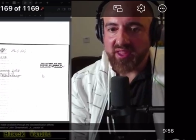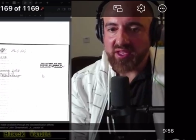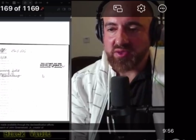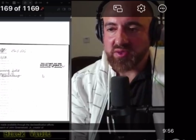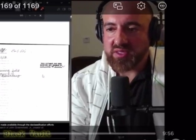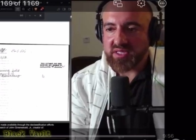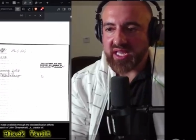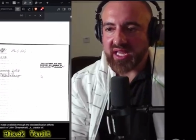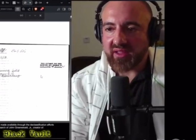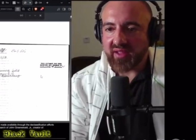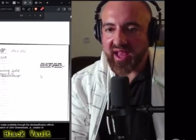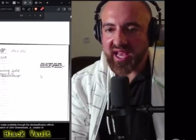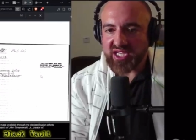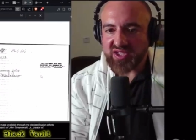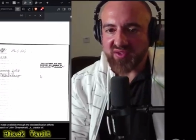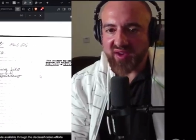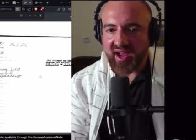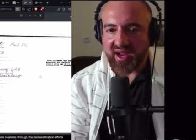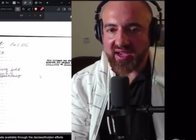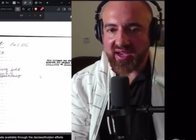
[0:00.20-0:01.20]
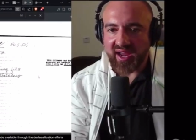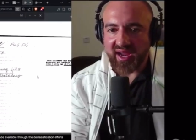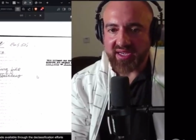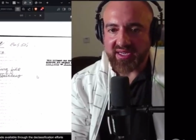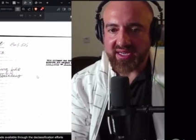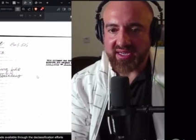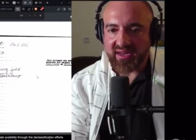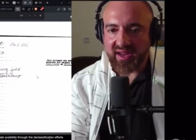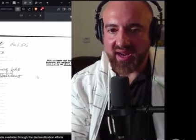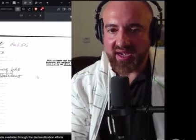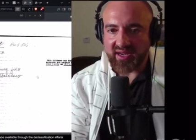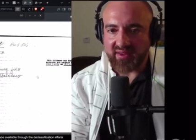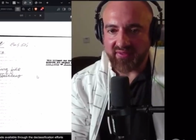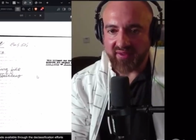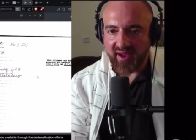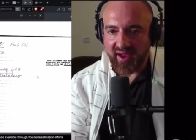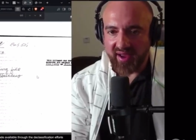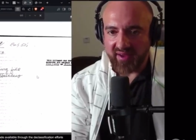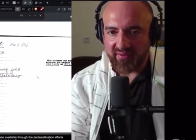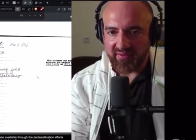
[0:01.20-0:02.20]
this was declassified in
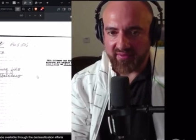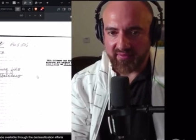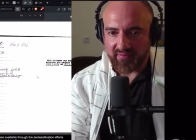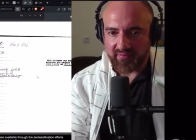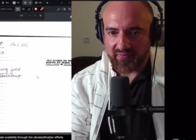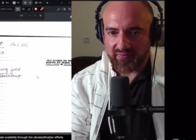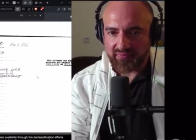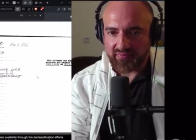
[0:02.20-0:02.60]
1995.